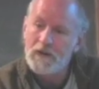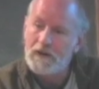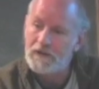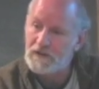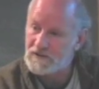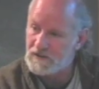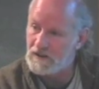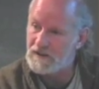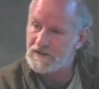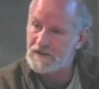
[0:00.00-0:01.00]
and there's
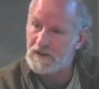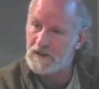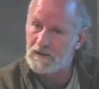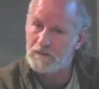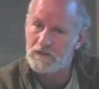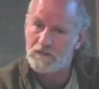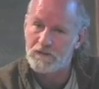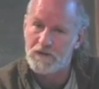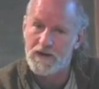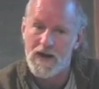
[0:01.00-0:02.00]
less
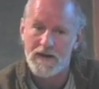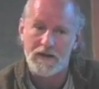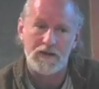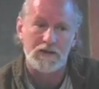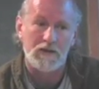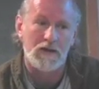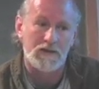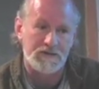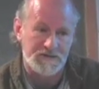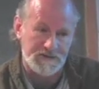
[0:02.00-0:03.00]
frenetic
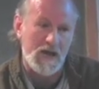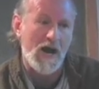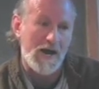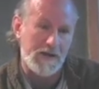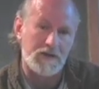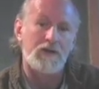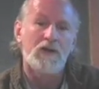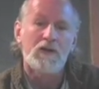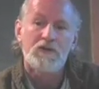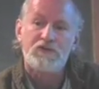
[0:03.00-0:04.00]
desire
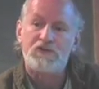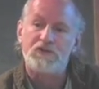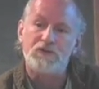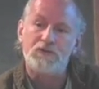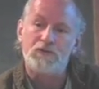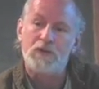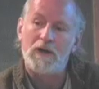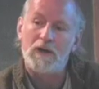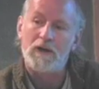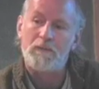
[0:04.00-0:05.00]
to
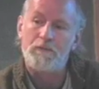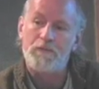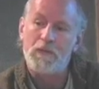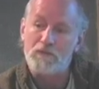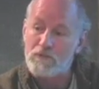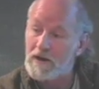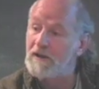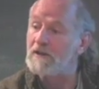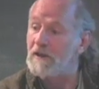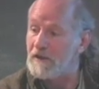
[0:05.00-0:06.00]

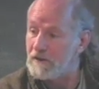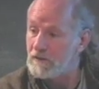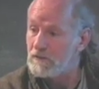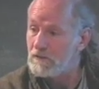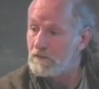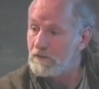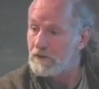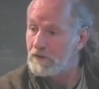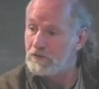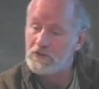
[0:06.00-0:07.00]
regulate. You
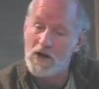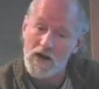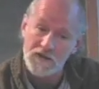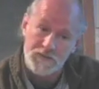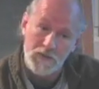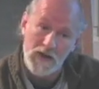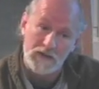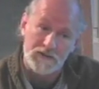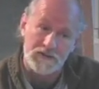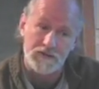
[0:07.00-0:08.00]
know, docs
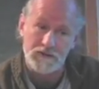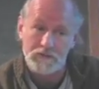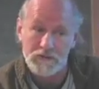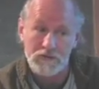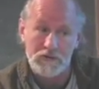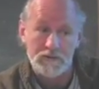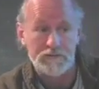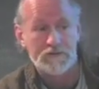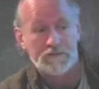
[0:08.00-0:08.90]
practicing with herbs, or